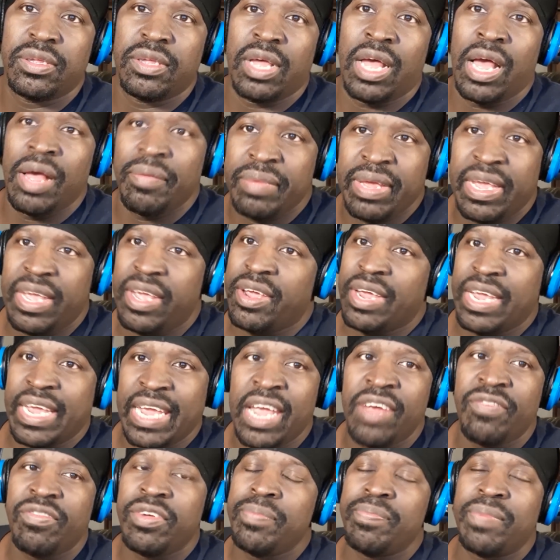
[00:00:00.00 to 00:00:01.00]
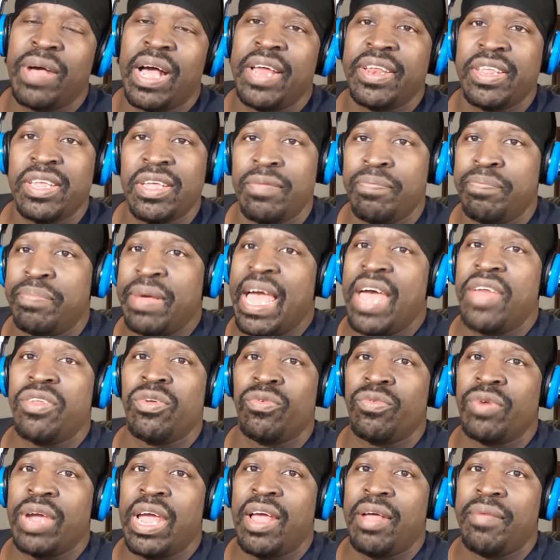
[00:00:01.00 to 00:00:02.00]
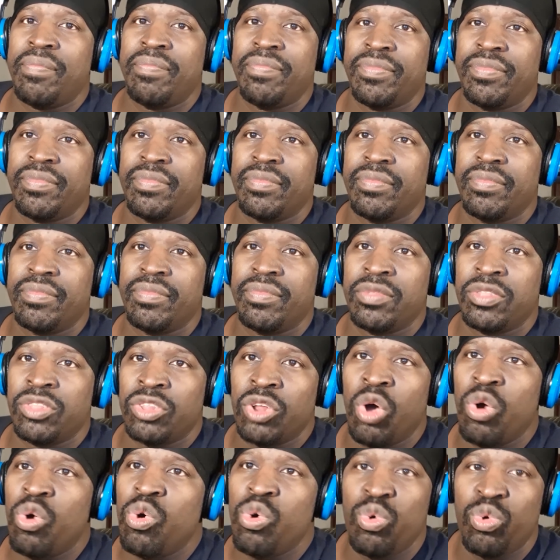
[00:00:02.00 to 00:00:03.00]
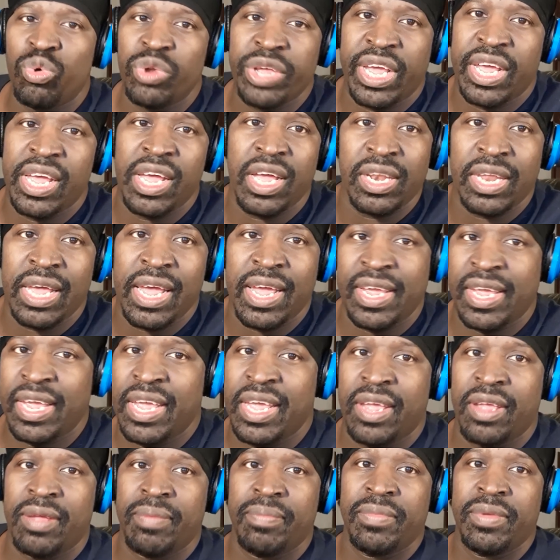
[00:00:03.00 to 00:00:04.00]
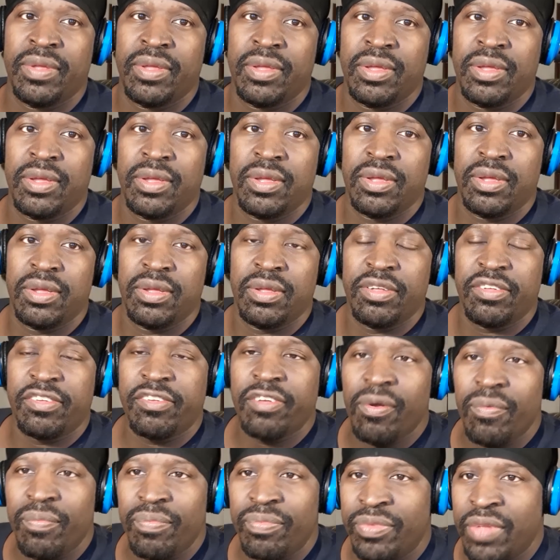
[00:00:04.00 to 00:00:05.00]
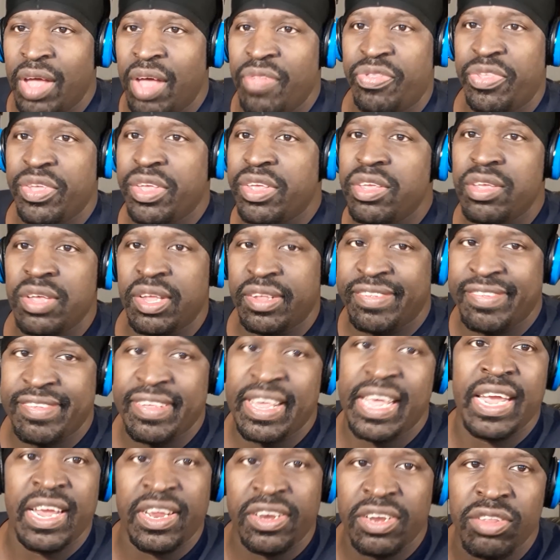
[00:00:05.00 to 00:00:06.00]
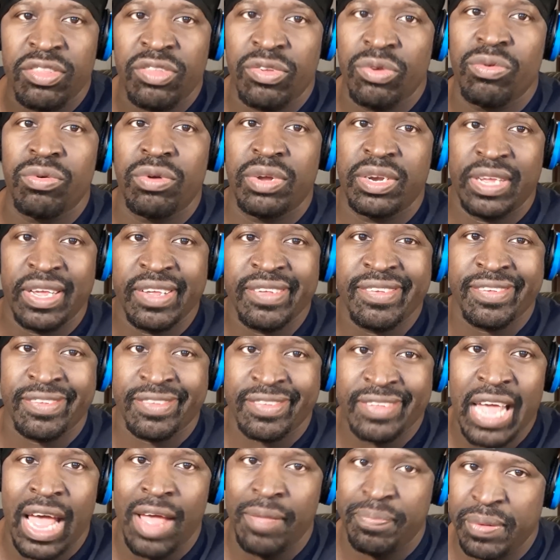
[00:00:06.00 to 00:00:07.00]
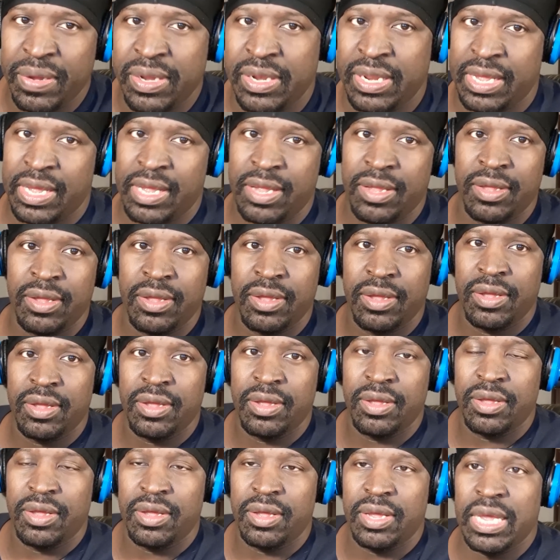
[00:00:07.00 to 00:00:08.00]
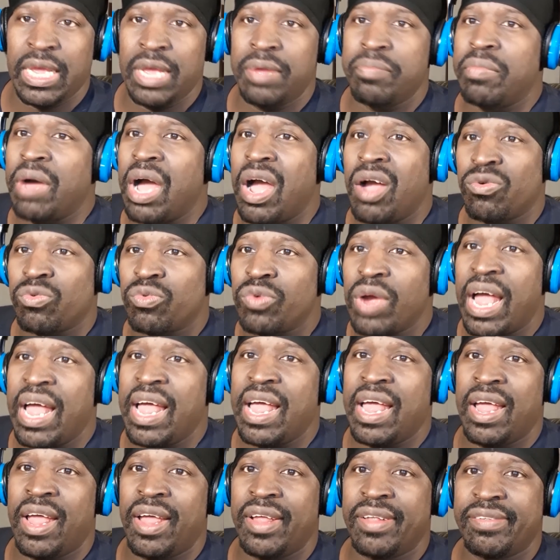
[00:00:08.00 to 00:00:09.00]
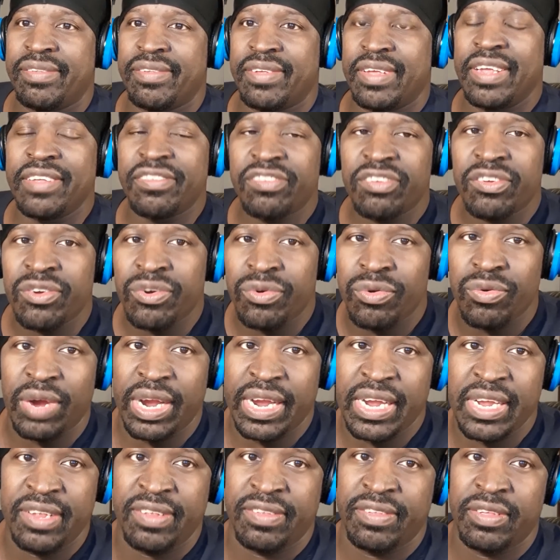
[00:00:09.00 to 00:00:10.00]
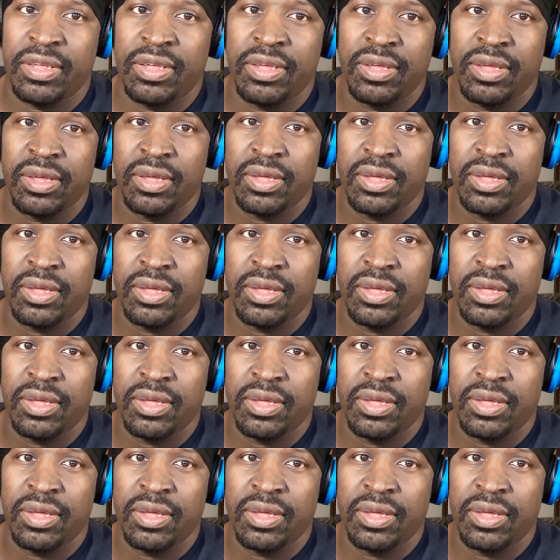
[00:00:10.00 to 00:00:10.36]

I'm here. Everybody in battle rap know who the hell I am. So nothing you're saying or doing is stopping it. And my rise is crazy.